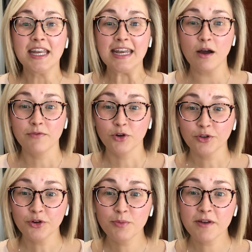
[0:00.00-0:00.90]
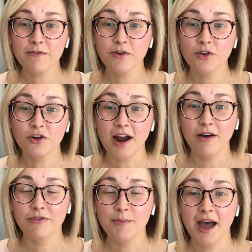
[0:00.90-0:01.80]
Now, if you're a little bit further
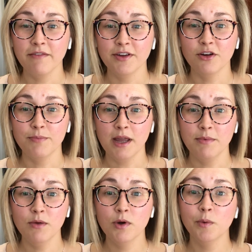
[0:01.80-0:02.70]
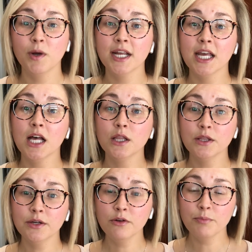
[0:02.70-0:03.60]
out from having your baby, we want to get a
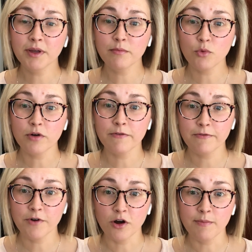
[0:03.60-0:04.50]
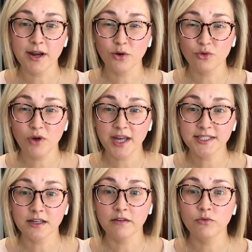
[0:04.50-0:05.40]
little bit more firm and
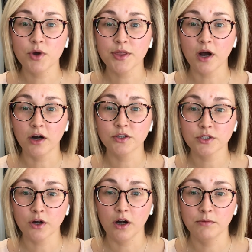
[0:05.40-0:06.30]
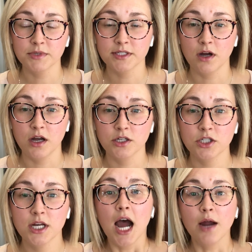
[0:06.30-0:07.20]
aggressive with our scar massage.
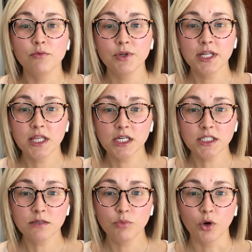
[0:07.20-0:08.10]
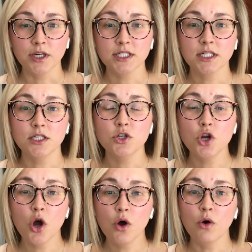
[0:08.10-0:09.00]
I really think it's important to
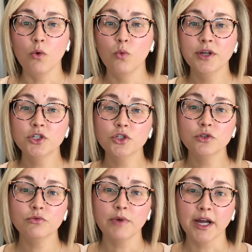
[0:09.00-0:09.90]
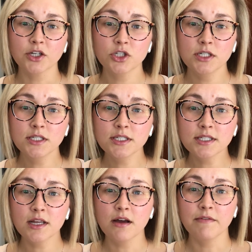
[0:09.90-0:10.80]
know which directions
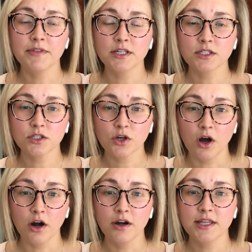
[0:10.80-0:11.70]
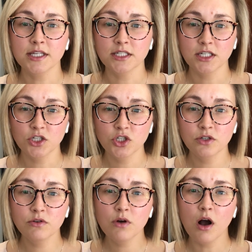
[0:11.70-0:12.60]
of the scar and the
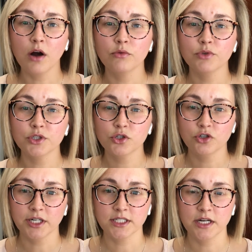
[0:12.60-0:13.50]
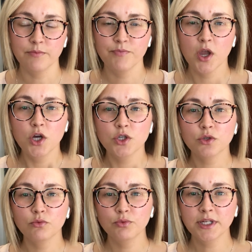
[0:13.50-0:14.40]
tissue are restricted.
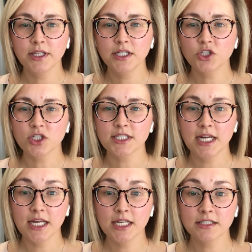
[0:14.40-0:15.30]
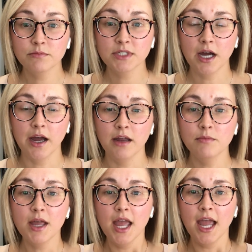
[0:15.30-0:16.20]
So really just taking some
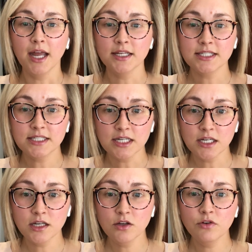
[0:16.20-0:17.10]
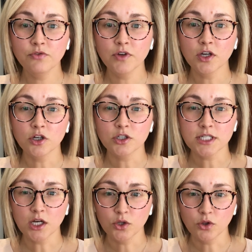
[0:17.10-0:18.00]
time and sinking your fingers
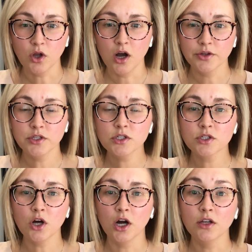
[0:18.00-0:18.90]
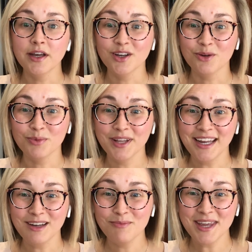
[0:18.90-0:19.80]
along the scar like you're
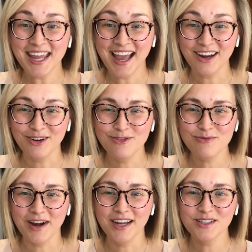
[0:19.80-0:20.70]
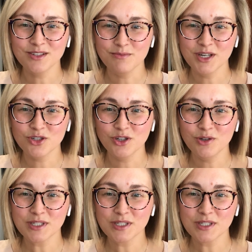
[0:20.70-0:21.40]
playing piano, right? So make sure you